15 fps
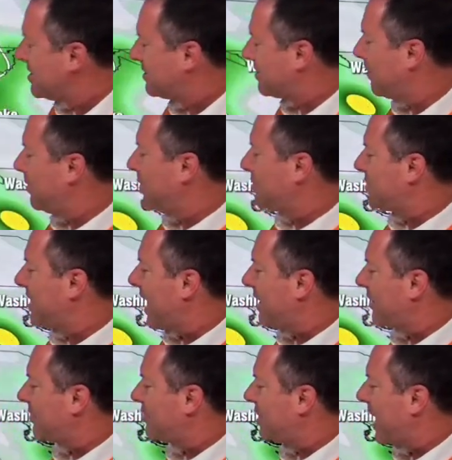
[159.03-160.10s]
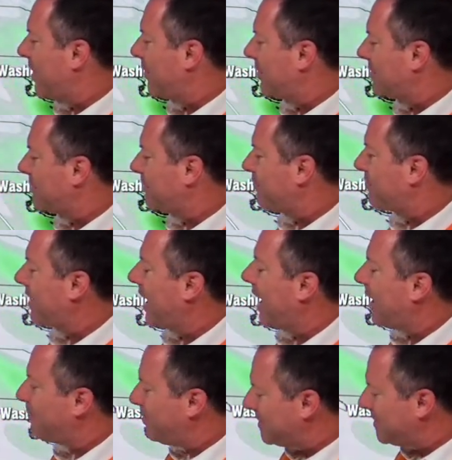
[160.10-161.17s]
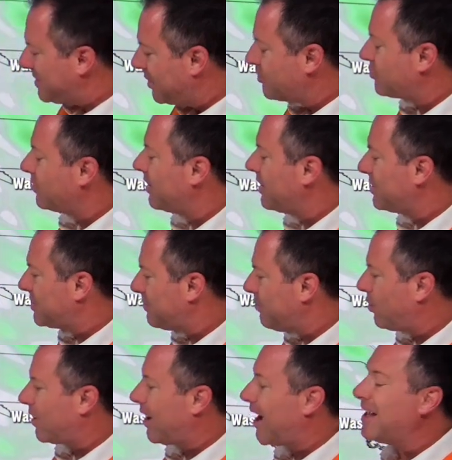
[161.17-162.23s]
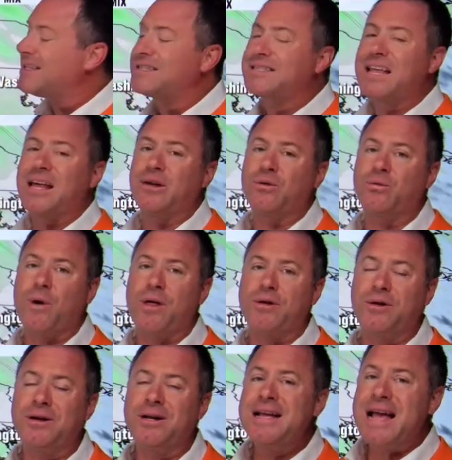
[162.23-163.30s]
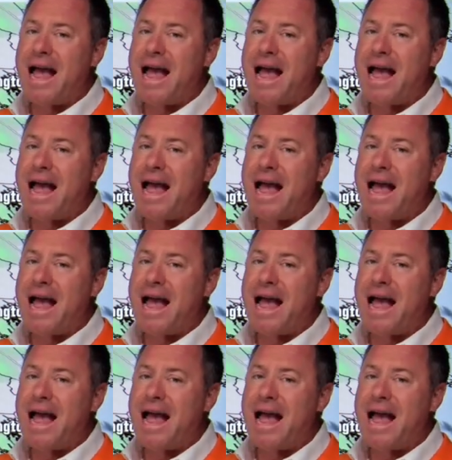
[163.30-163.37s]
some of those scattered showers and potentially some more unsettled weather